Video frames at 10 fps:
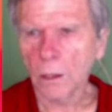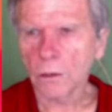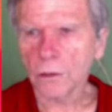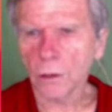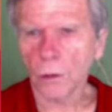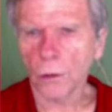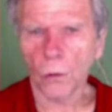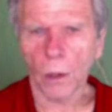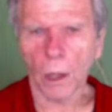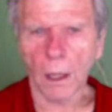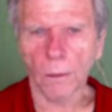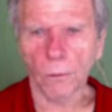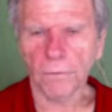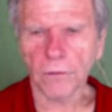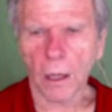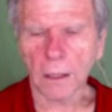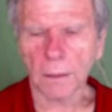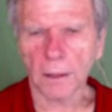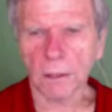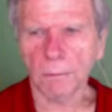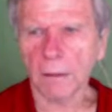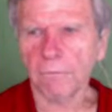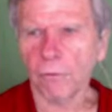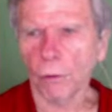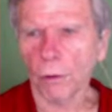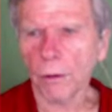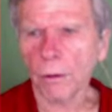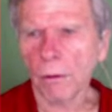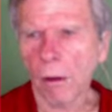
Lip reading: So we've talked about the big four,